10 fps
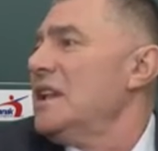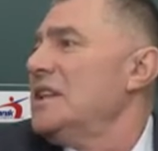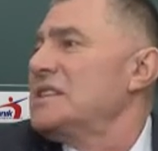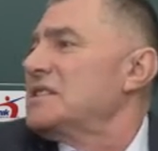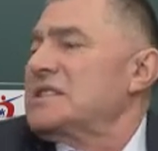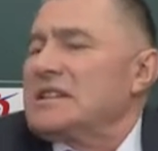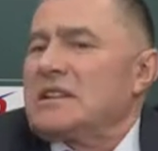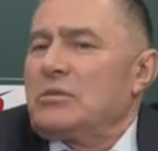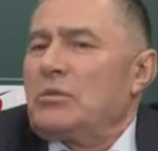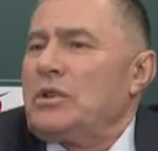this
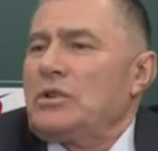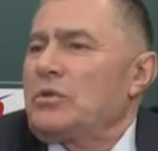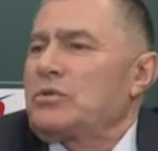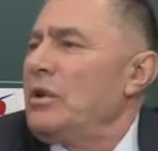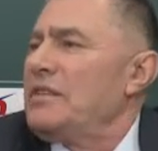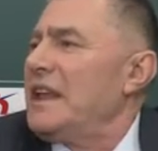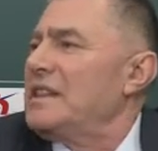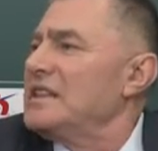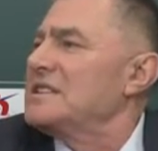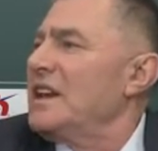we don't want
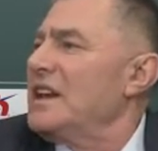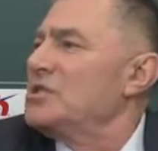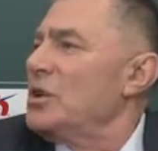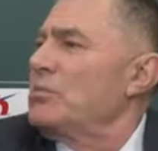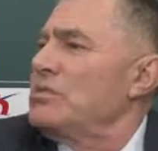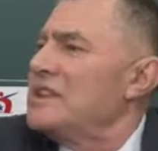that this great job